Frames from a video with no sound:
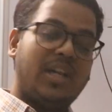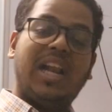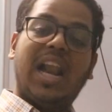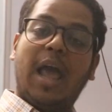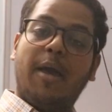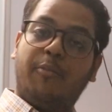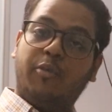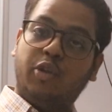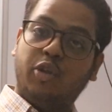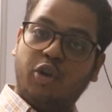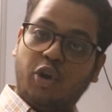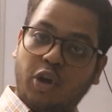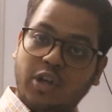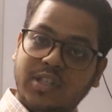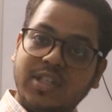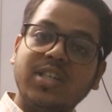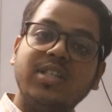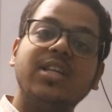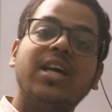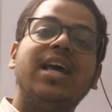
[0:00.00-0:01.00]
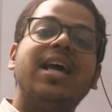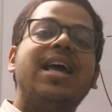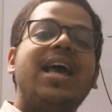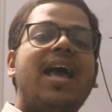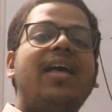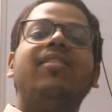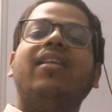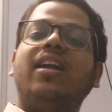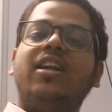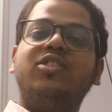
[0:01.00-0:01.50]
aponeurosis,
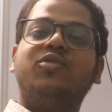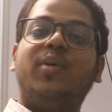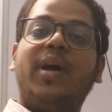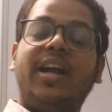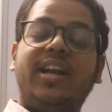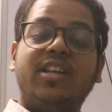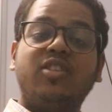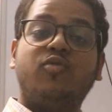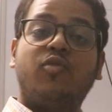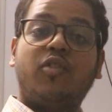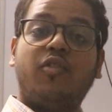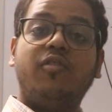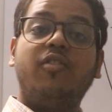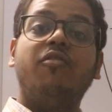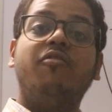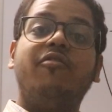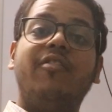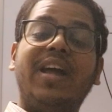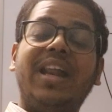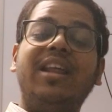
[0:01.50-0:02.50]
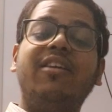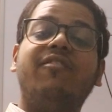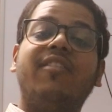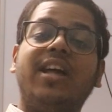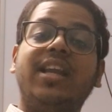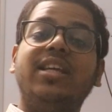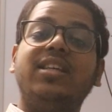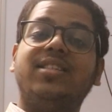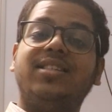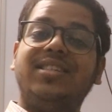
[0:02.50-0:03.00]
and that is why it is one of the very,
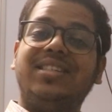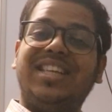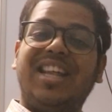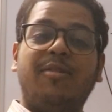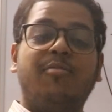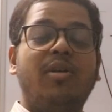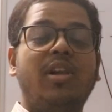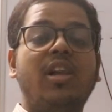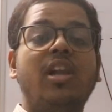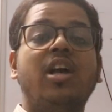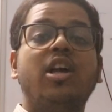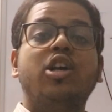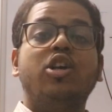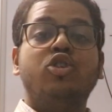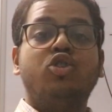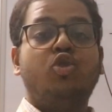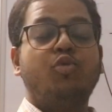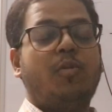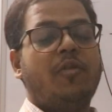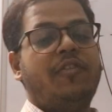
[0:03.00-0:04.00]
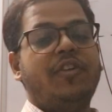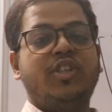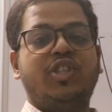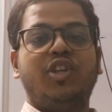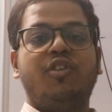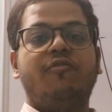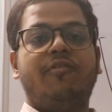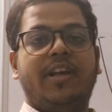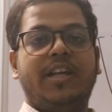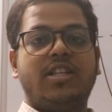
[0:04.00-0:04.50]
very stable
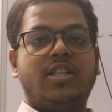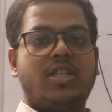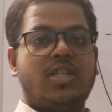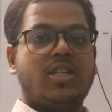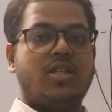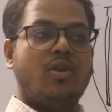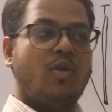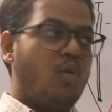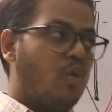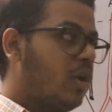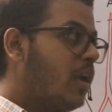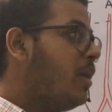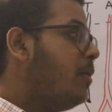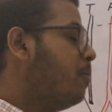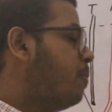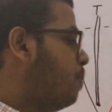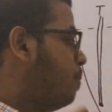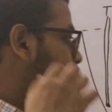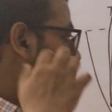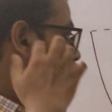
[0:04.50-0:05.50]
superficial veins. Okay,